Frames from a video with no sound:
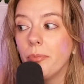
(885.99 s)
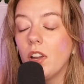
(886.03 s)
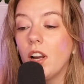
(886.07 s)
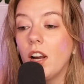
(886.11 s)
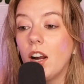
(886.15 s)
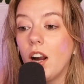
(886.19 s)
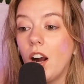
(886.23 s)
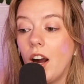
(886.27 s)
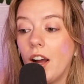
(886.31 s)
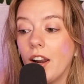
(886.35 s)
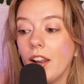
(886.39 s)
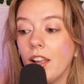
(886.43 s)

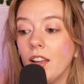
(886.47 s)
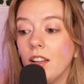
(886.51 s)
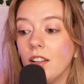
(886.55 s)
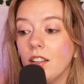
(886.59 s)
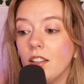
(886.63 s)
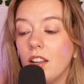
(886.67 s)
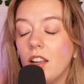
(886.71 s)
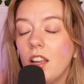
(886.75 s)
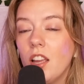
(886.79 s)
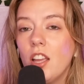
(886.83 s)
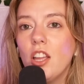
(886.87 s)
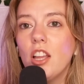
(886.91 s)
Got it.
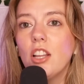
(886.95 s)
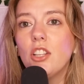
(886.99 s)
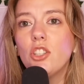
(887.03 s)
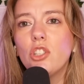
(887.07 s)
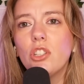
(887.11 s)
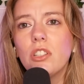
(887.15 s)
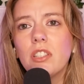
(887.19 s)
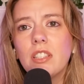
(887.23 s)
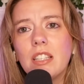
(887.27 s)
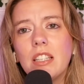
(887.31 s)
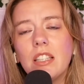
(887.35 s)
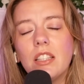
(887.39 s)
It's
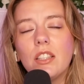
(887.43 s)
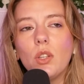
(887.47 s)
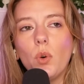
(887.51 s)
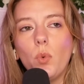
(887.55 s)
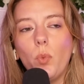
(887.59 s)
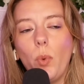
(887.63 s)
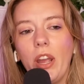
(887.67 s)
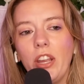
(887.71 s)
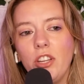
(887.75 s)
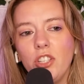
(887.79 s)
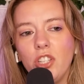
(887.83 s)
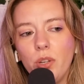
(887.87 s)
just that the
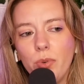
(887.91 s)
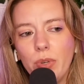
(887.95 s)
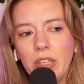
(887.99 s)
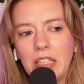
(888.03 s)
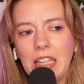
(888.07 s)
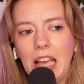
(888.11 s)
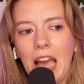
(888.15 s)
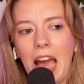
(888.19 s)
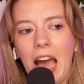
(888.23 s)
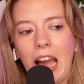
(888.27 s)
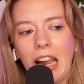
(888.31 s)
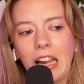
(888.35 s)
way she was
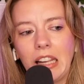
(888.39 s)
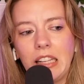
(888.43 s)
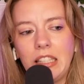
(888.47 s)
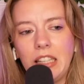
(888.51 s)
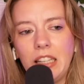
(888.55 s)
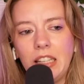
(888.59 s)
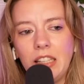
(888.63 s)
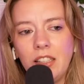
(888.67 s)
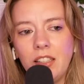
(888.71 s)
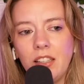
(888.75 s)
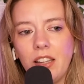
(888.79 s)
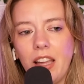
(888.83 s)

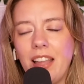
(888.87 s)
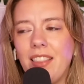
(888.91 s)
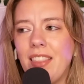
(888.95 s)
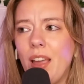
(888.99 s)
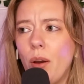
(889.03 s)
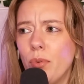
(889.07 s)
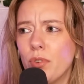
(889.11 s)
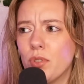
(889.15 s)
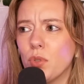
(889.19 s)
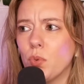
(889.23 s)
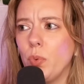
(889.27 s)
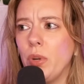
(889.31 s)
acting, and that
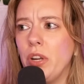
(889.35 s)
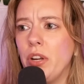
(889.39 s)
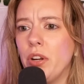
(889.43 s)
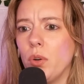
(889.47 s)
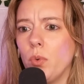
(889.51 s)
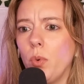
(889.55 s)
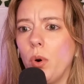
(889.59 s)
was weird.